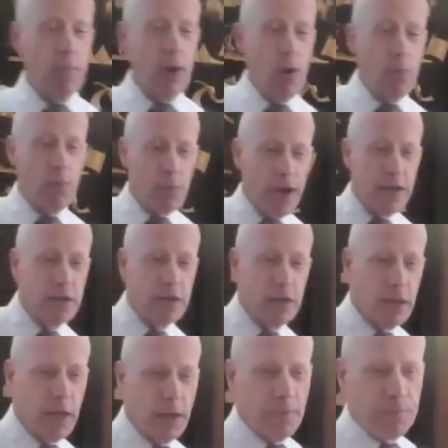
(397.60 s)
about
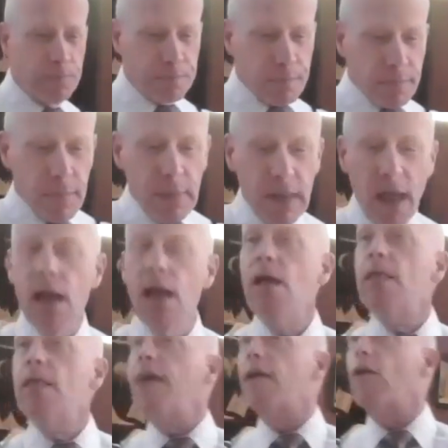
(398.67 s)
presently
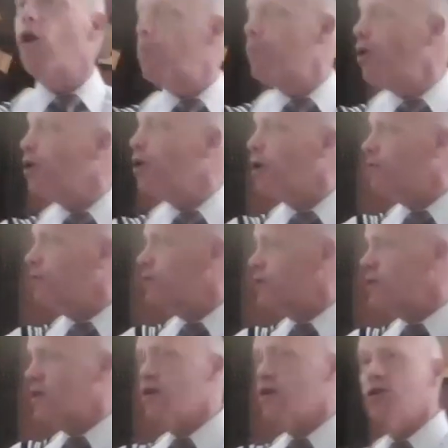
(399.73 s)
that are part of a
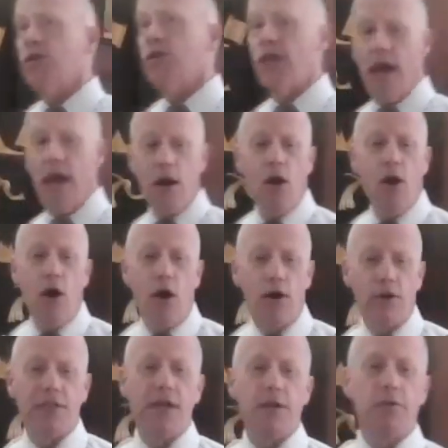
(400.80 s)
discussion that our
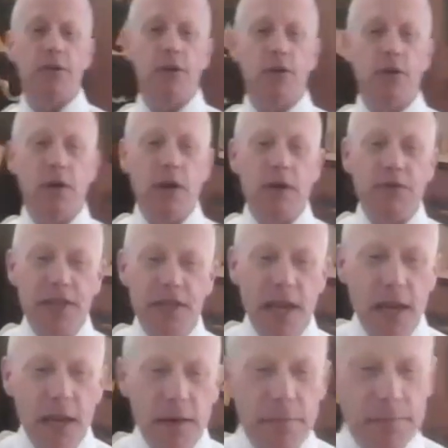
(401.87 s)
Secretary of
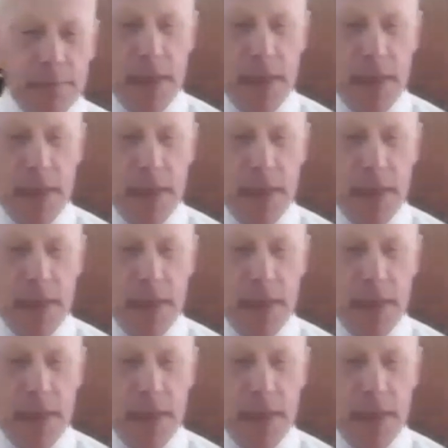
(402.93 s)
State